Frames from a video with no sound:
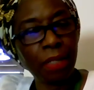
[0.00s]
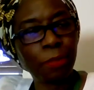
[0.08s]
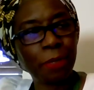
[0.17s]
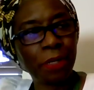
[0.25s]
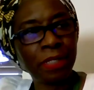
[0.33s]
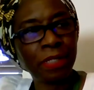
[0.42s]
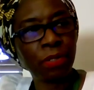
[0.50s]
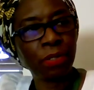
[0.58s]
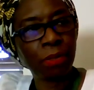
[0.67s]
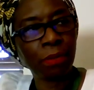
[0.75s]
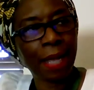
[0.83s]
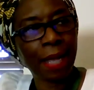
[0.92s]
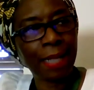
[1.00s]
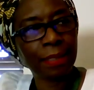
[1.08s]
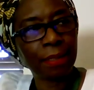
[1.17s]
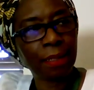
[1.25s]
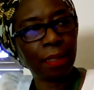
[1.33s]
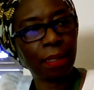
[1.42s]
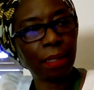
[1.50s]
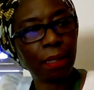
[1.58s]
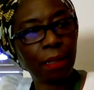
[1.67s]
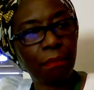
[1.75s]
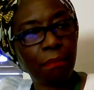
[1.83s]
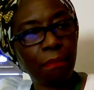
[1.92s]
To be honest with you, as
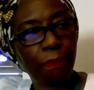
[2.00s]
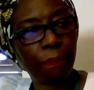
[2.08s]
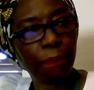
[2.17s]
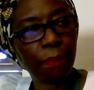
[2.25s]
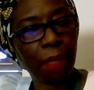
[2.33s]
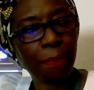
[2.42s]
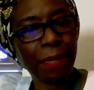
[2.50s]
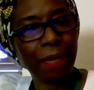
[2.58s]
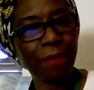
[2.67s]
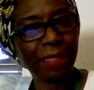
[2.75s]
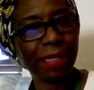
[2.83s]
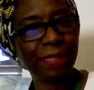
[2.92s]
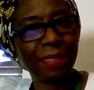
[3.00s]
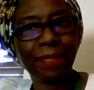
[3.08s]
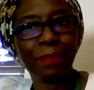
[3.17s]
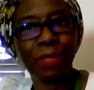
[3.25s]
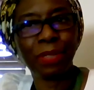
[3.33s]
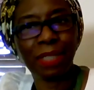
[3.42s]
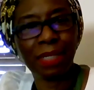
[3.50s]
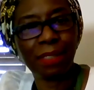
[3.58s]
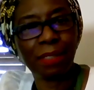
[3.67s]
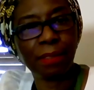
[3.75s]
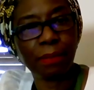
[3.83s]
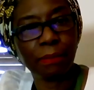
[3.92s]
a playwright, I didn't appreciate
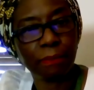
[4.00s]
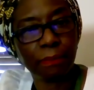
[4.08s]
it.